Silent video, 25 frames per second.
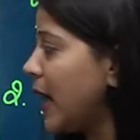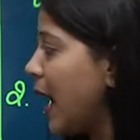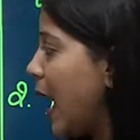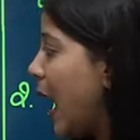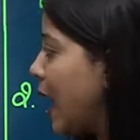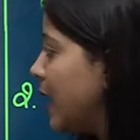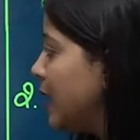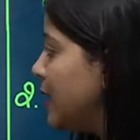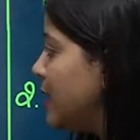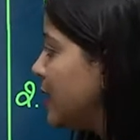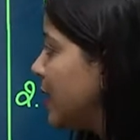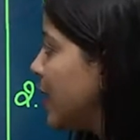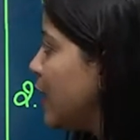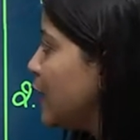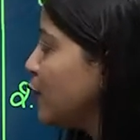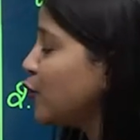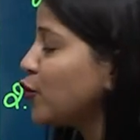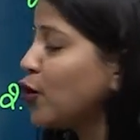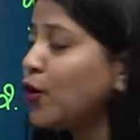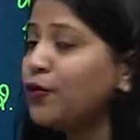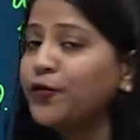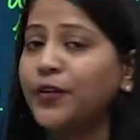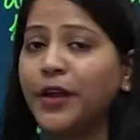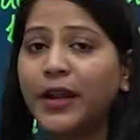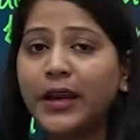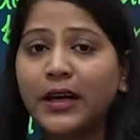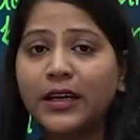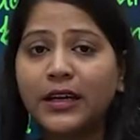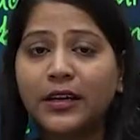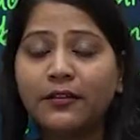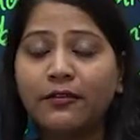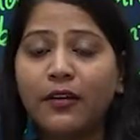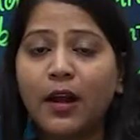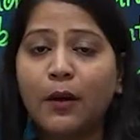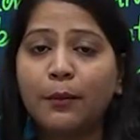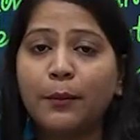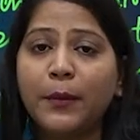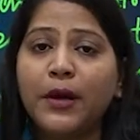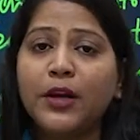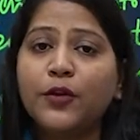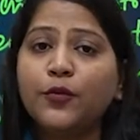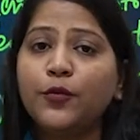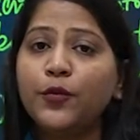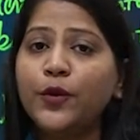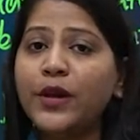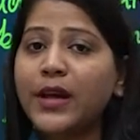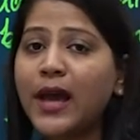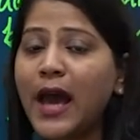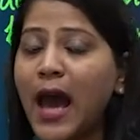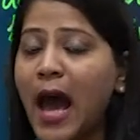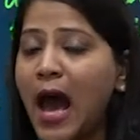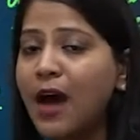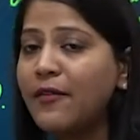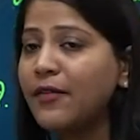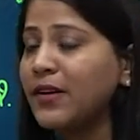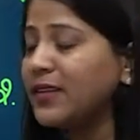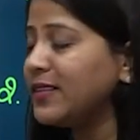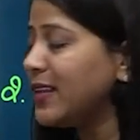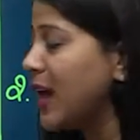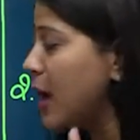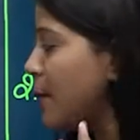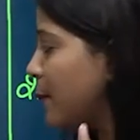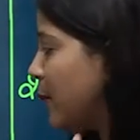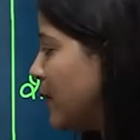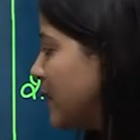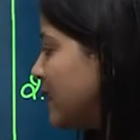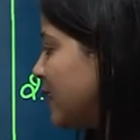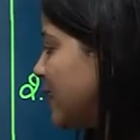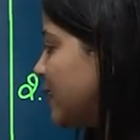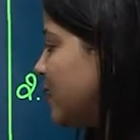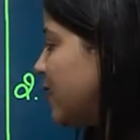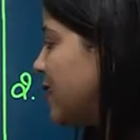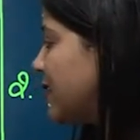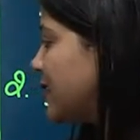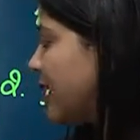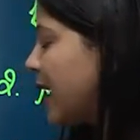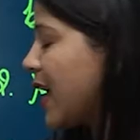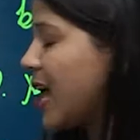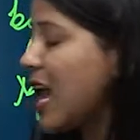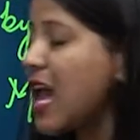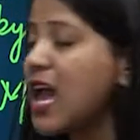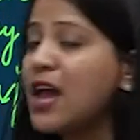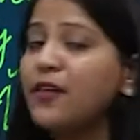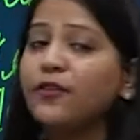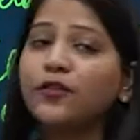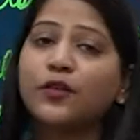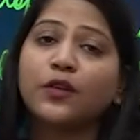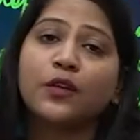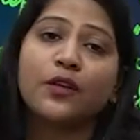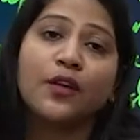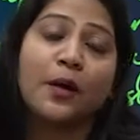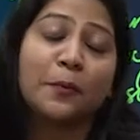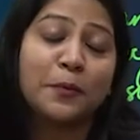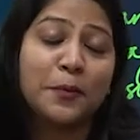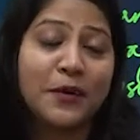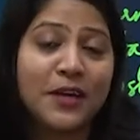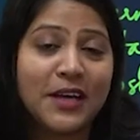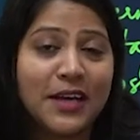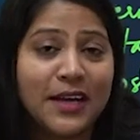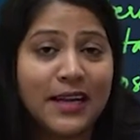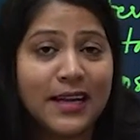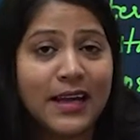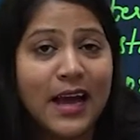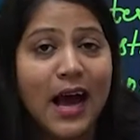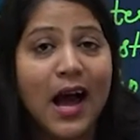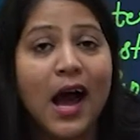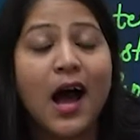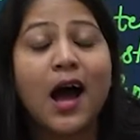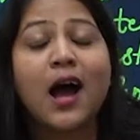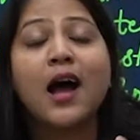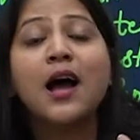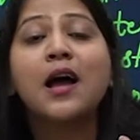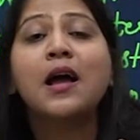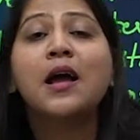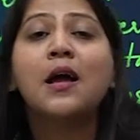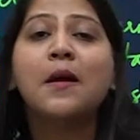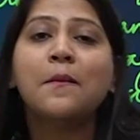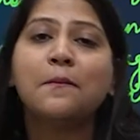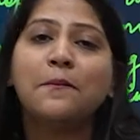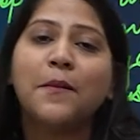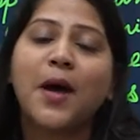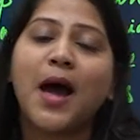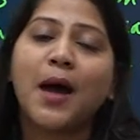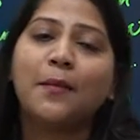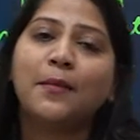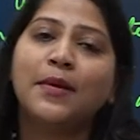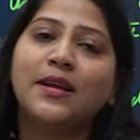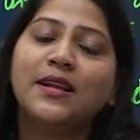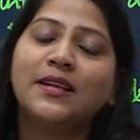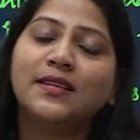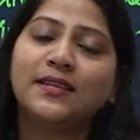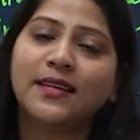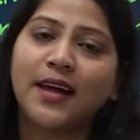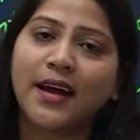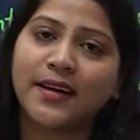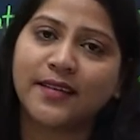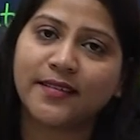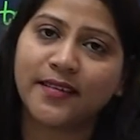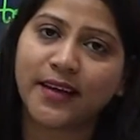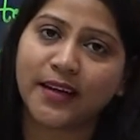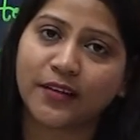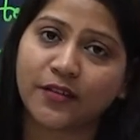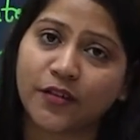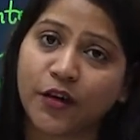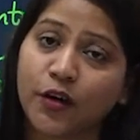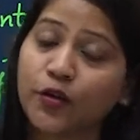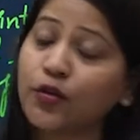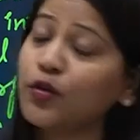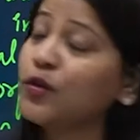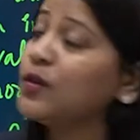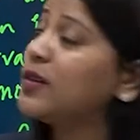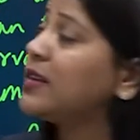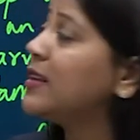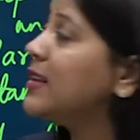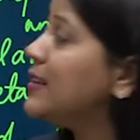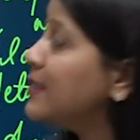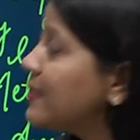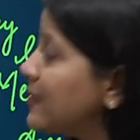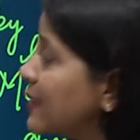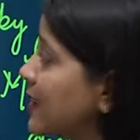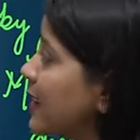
And in case of direct development, we have examples such as aves, reptilia, mammals, etc. So this